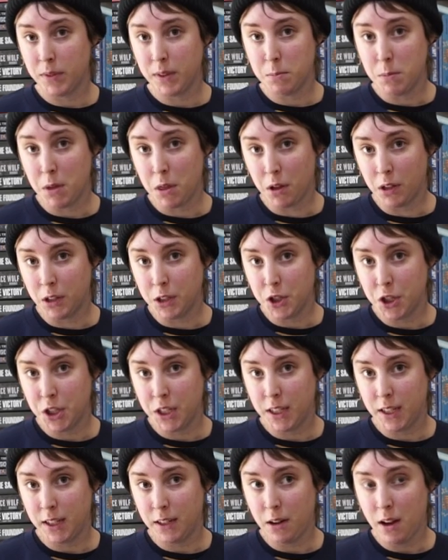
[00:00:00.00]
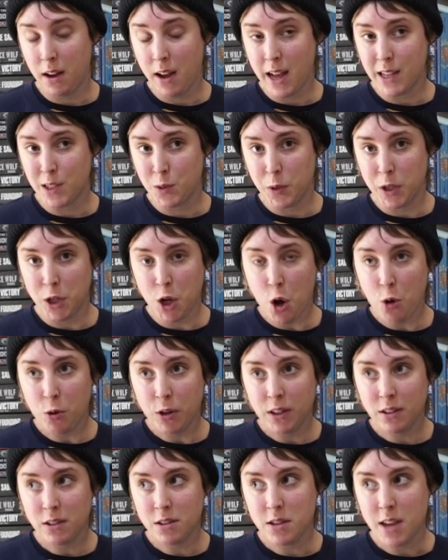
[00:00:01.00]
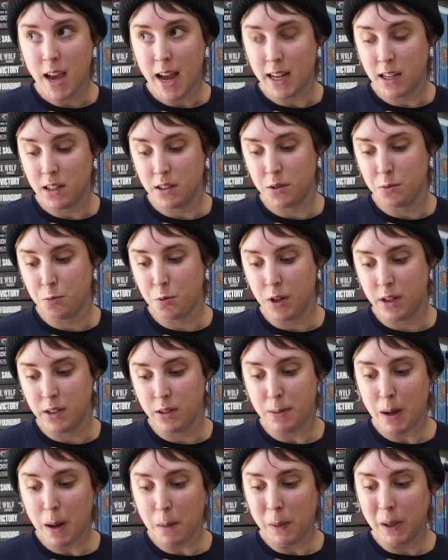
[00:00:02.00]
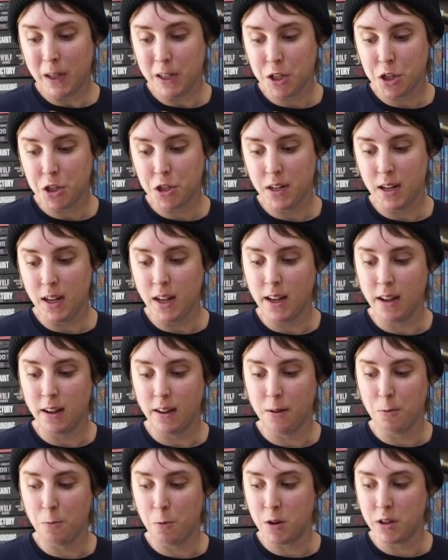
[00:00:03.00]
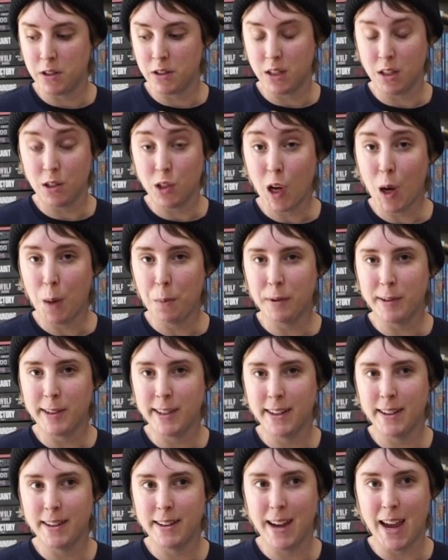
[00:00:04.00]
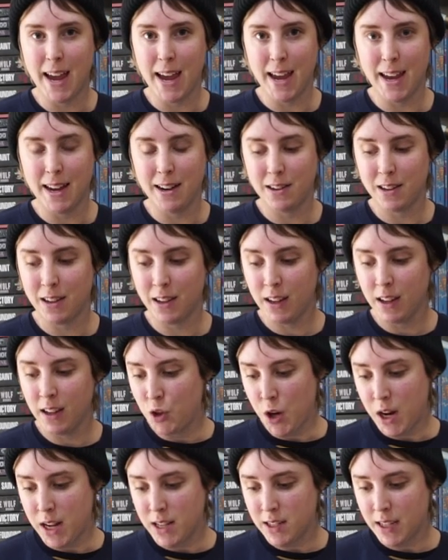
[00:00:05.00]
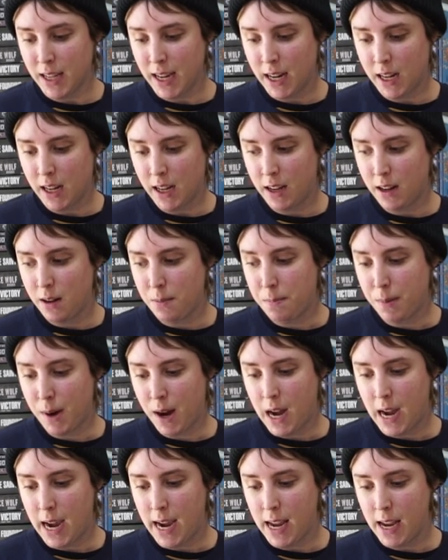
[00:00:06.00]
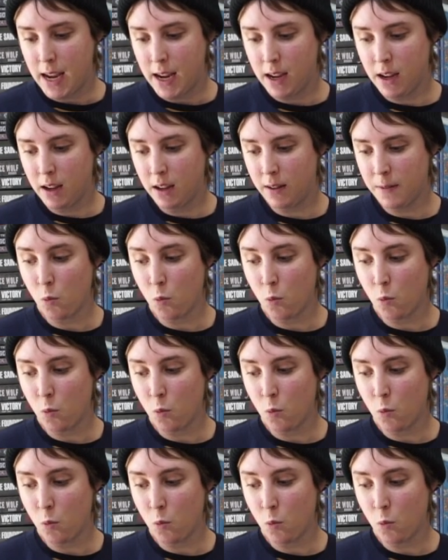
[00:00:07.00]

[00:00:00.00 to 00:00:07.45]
mythology as we know it, as what is published, it was interpreted and translated by